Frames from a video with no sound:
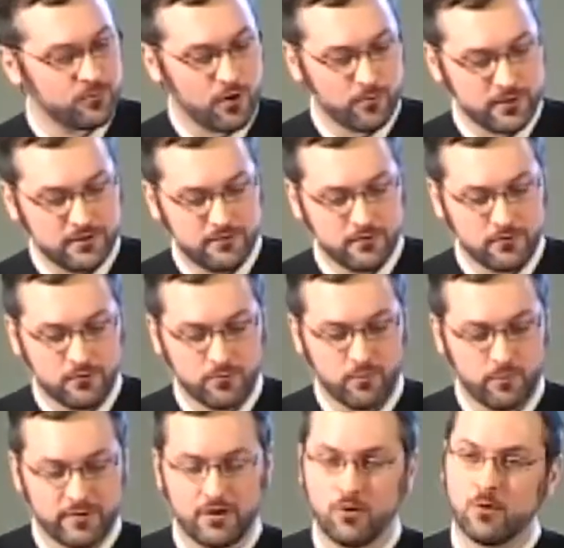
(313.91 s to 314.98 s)
what we do
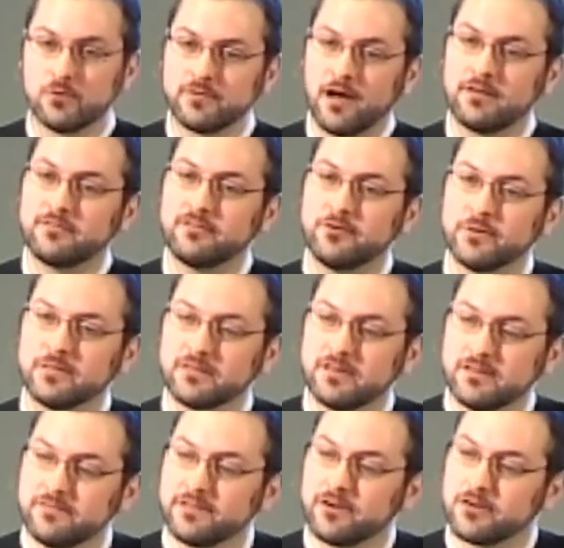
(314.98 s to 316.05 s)
when we hold on to and
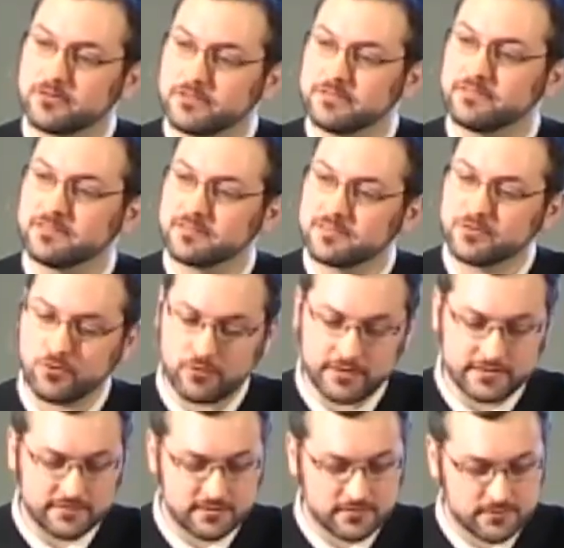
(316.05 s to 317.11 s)
live in our grievance
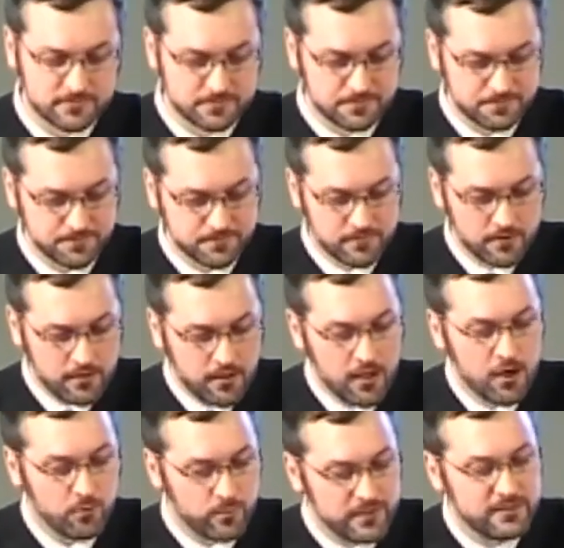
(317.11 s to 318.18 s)
stories.
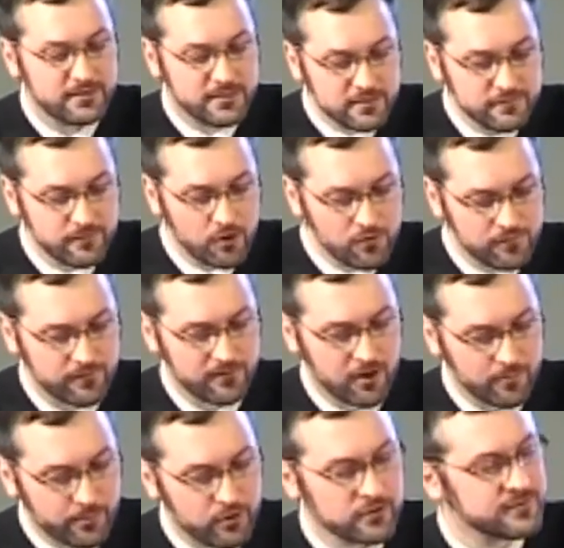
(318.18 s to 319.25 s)
We give over our
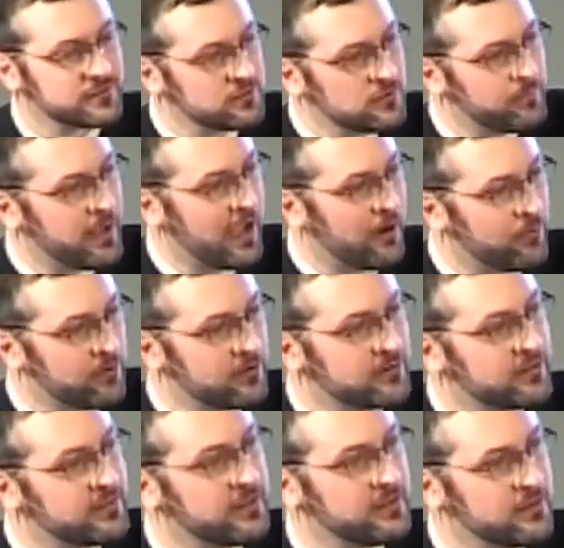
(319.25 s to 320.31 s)
personal power to
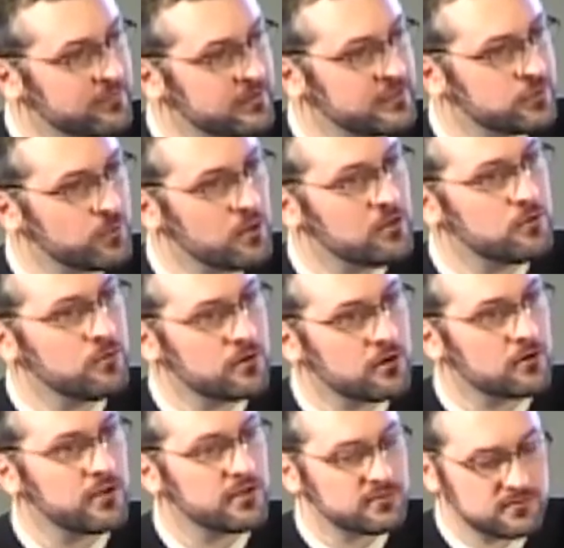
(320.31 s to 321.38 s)
the individual who
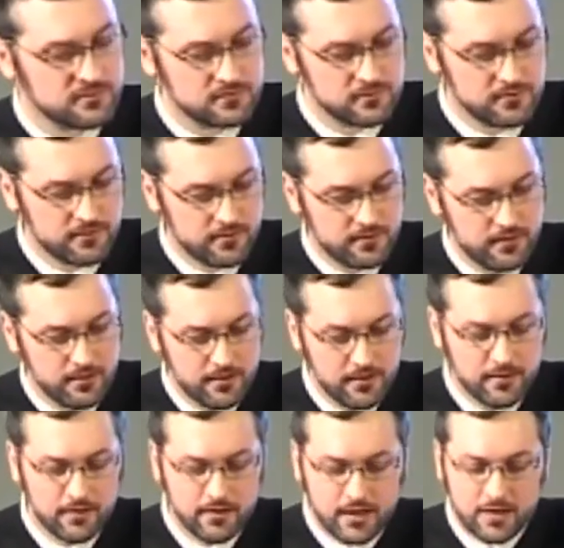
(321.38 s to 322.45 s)
hurt us,
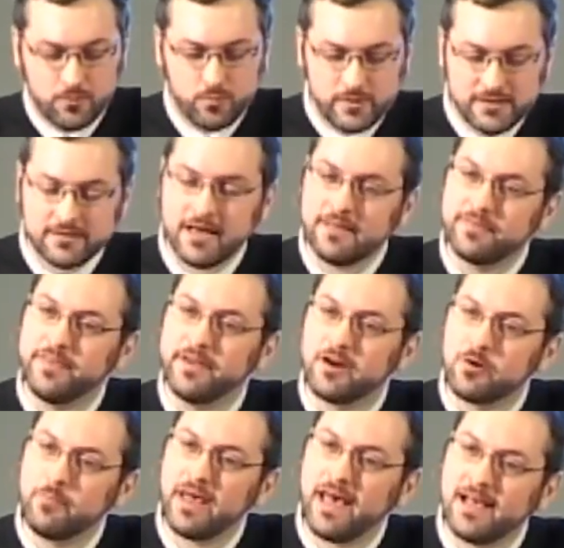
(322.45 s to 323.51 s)
and we let their
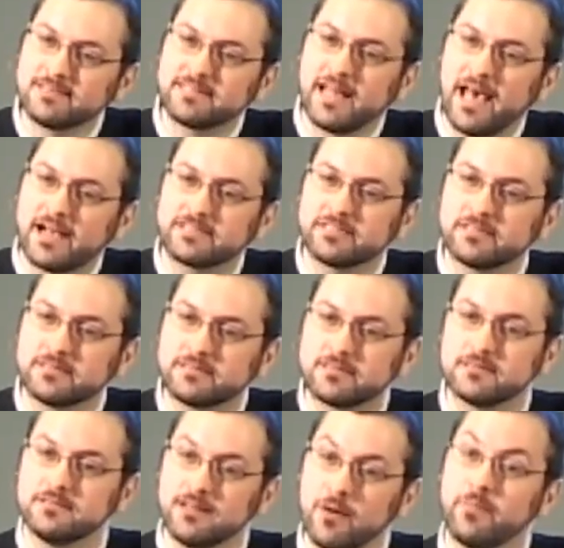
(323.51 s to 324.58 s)
past actions
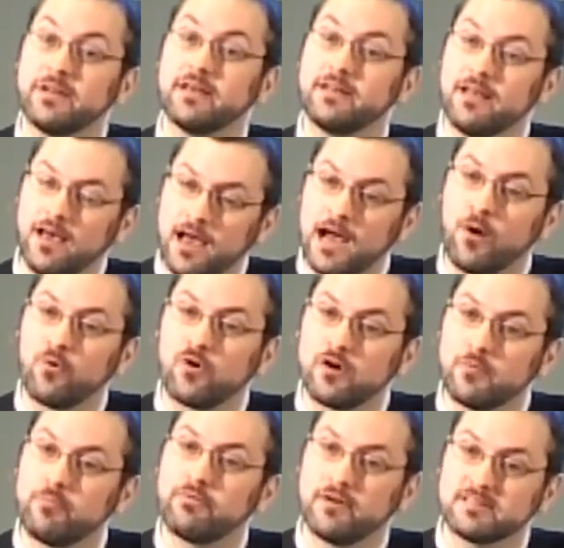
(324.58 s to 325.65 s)
dominate
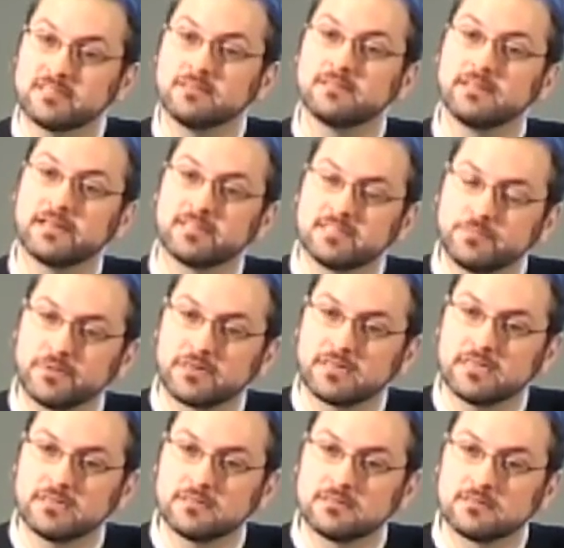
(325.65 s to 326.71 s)
our present
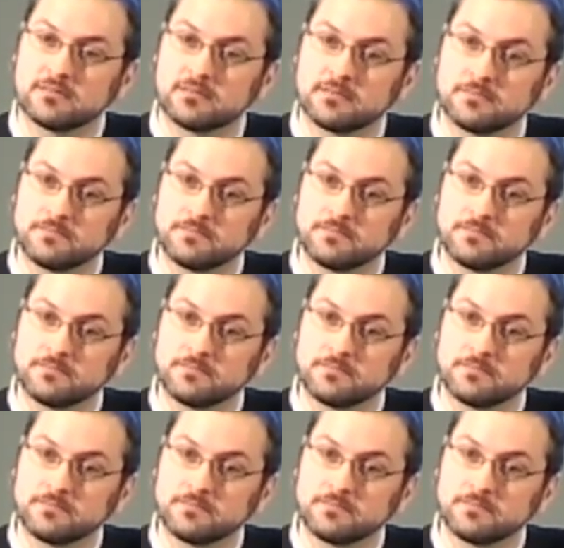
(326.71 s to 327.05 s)
experience.